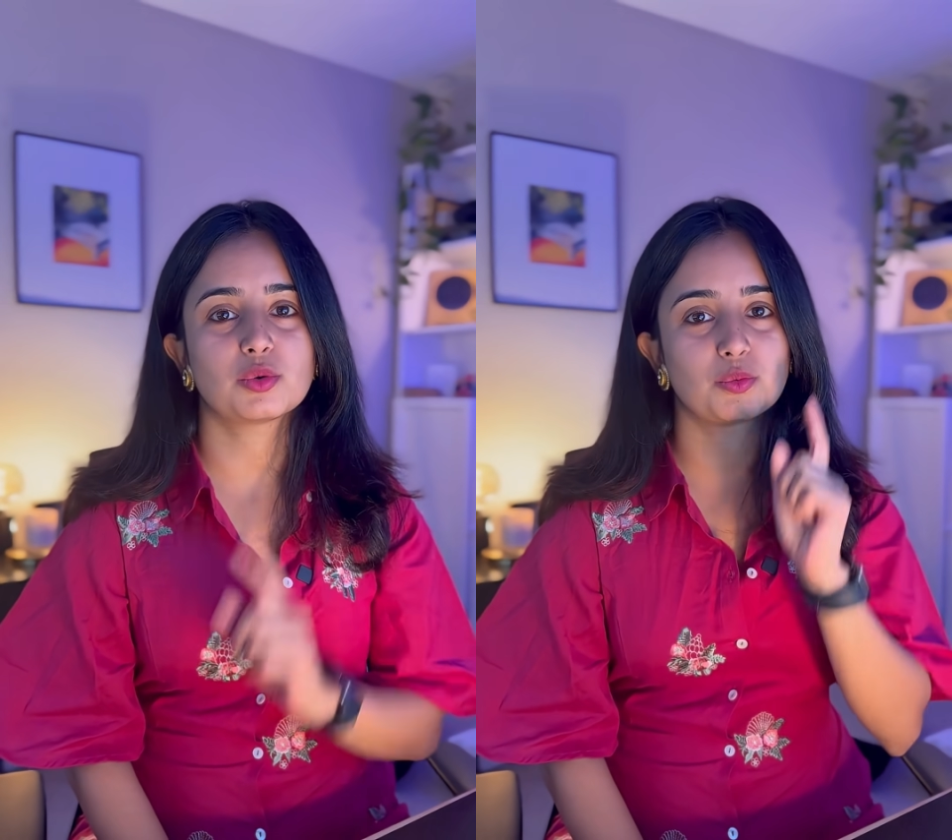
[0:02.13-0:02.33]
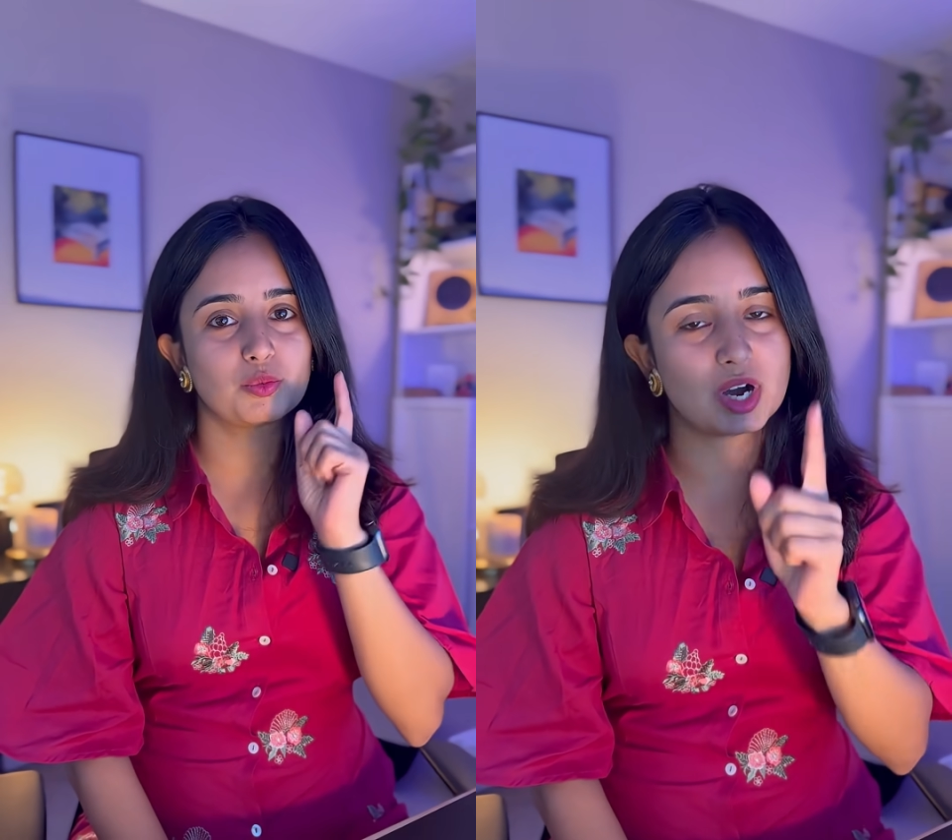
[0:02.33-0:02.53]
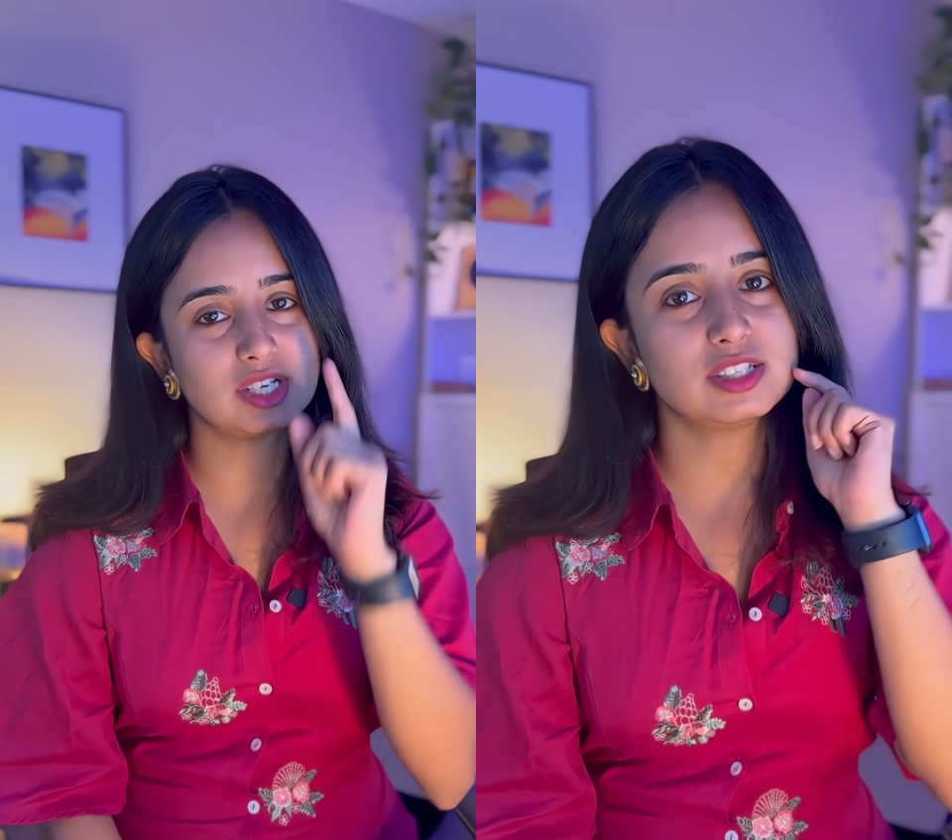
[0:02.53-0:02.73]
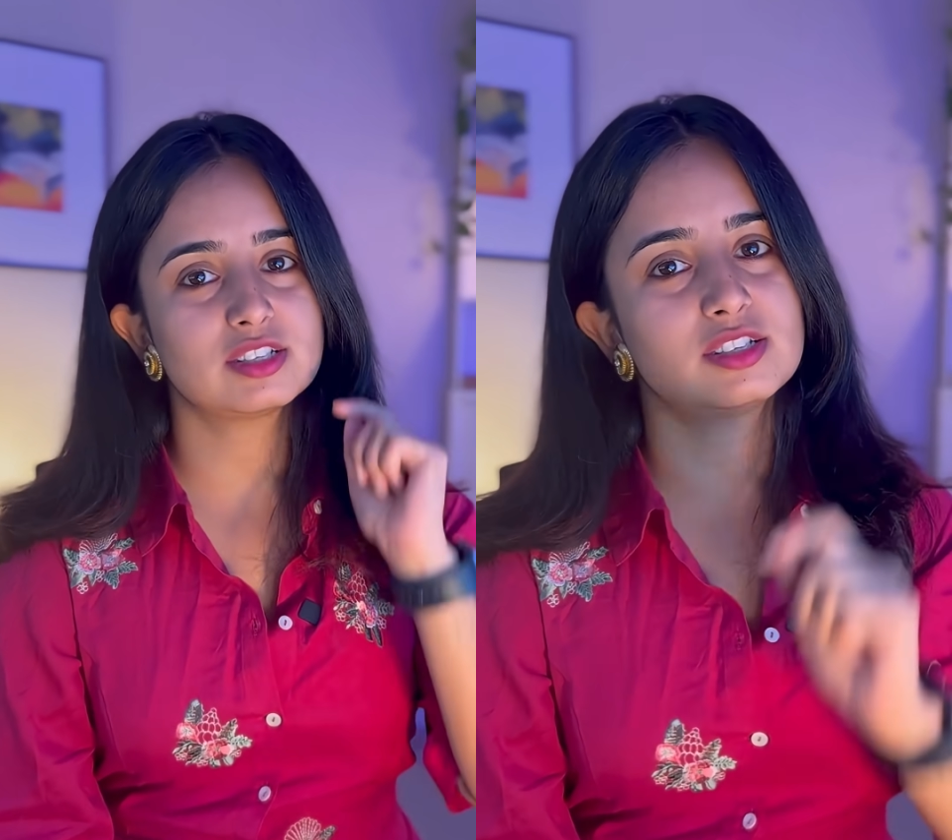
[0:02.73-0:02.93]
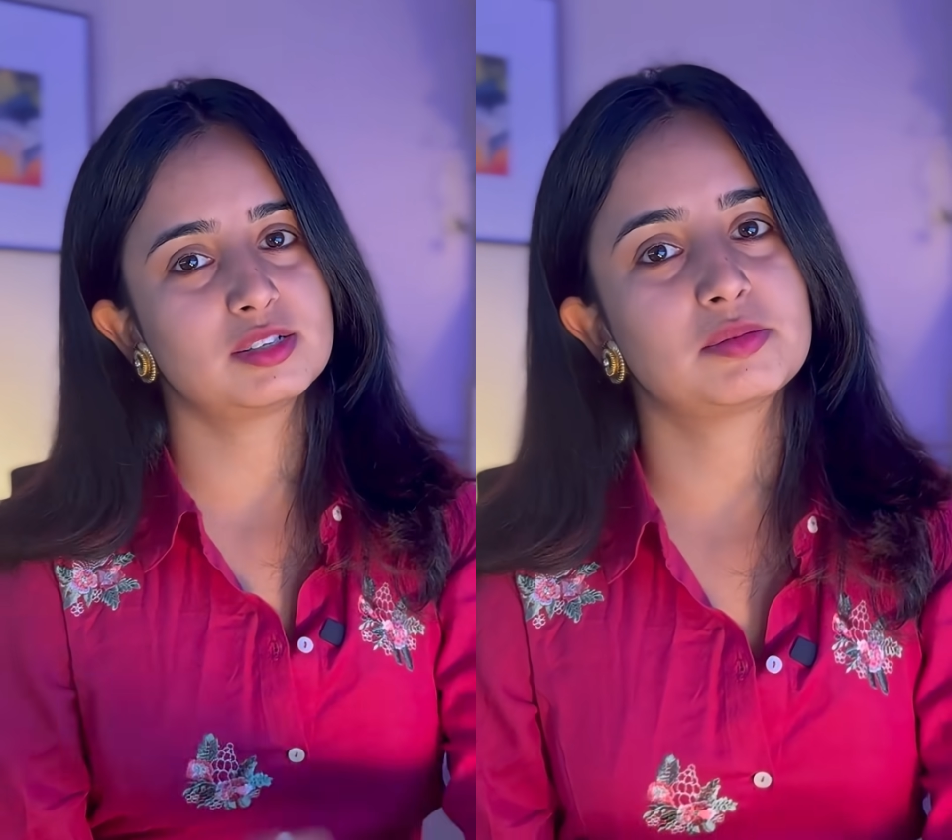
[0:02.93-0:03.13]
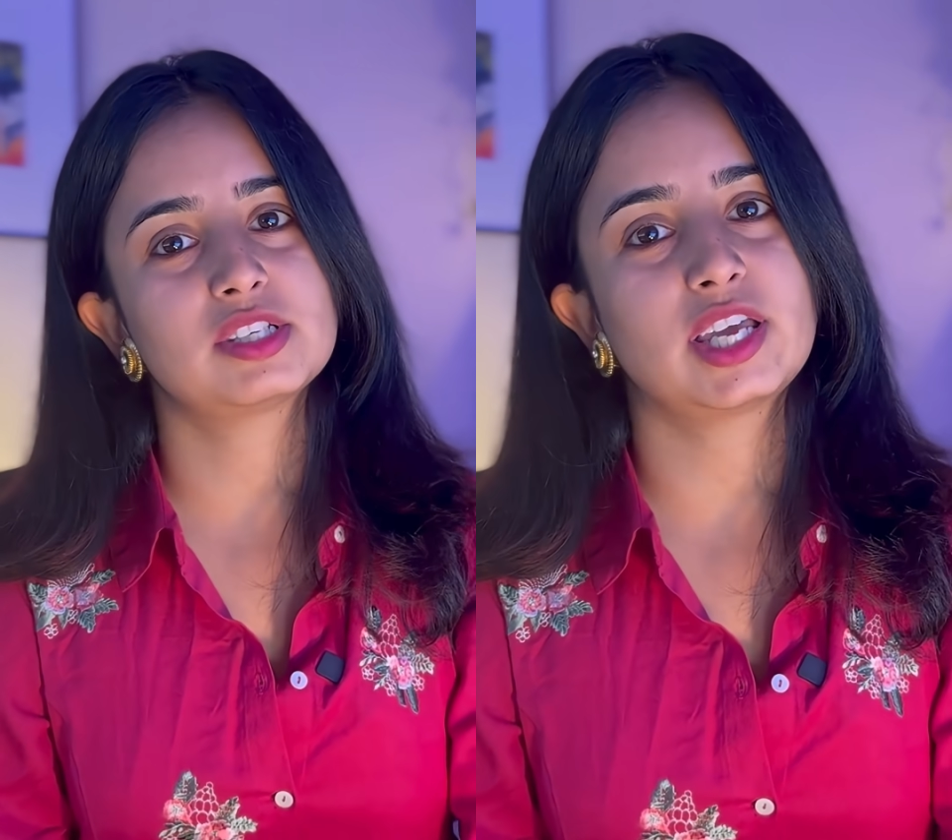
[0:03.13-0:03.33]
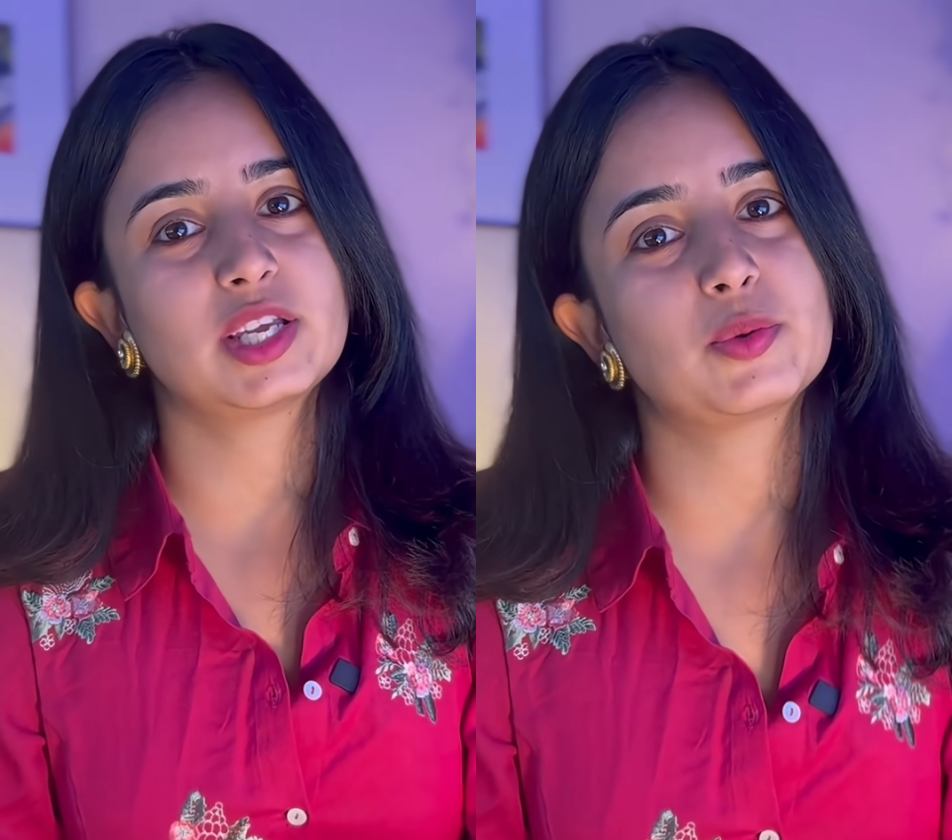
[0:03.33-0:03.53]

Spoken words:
one system design